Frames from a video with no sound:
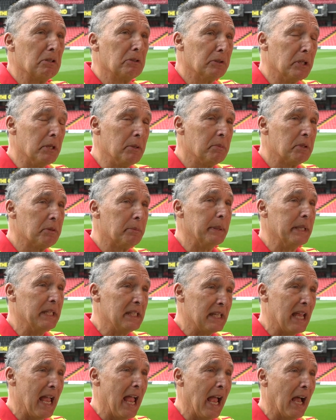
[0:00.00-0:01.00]
Grimsby
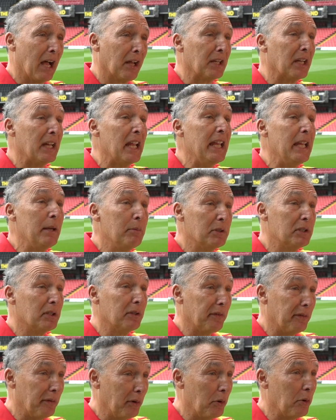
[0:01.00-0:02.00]
Town. He was
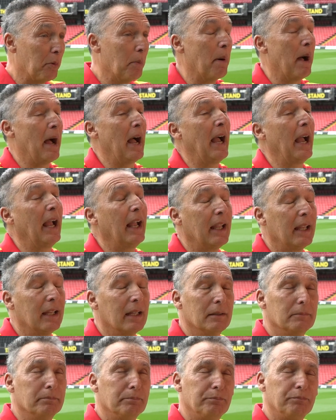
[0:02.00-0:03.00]
the fullback,
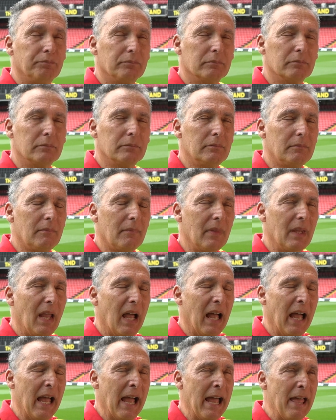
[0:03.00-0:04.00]

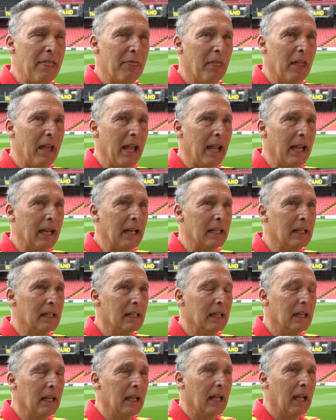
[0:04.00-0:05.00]
and then
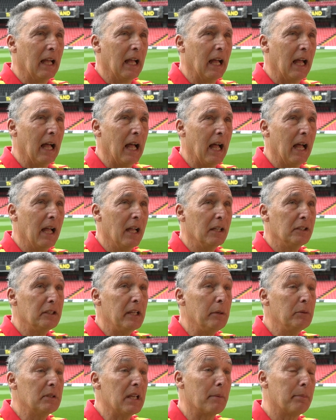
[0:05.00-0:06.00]

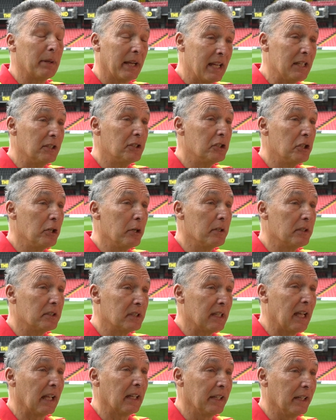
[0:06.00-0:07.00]
he was up against Stuart
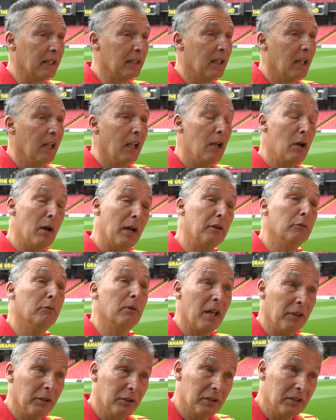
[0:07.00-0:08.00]
Scullion, who had a
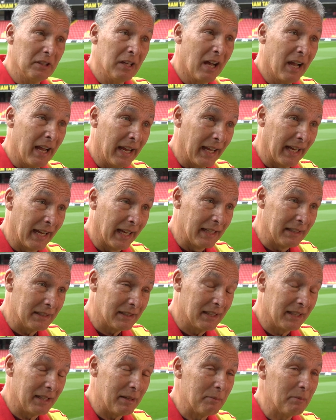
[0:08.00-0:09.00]
rather good night
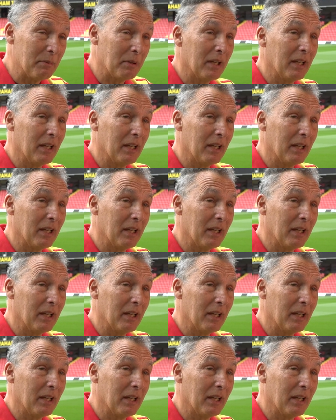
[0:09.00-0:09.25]
against him.